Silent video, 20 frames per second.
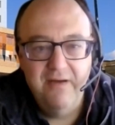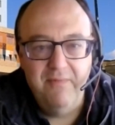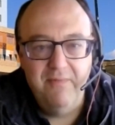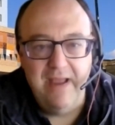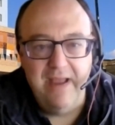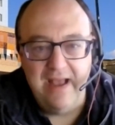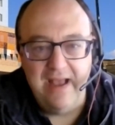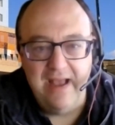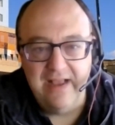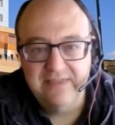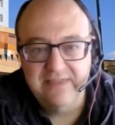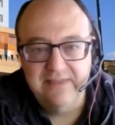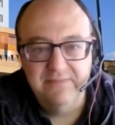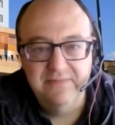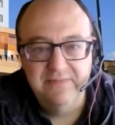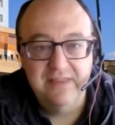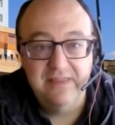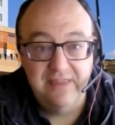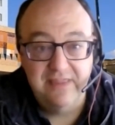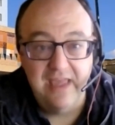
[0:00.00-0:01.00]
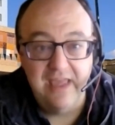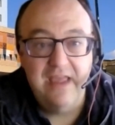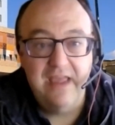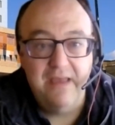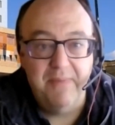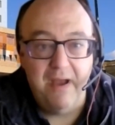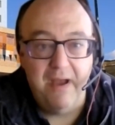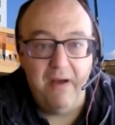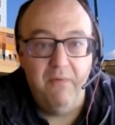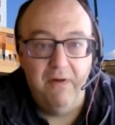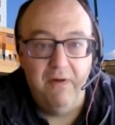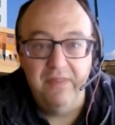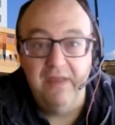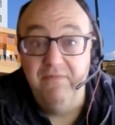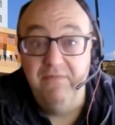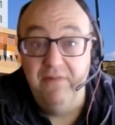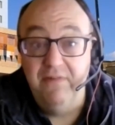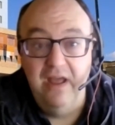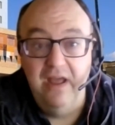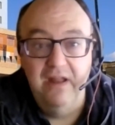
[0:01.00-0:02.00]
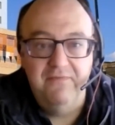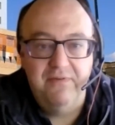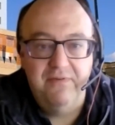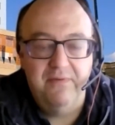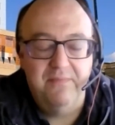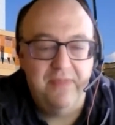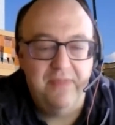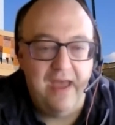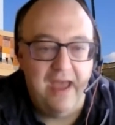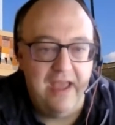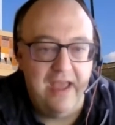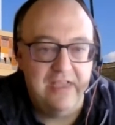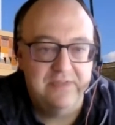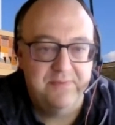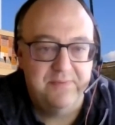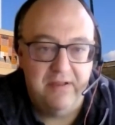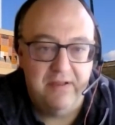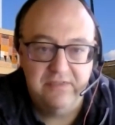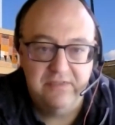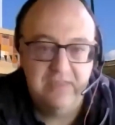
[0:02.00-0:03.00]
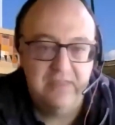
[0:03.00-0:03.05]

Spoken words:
We ask them to think about what they've learned from that experience.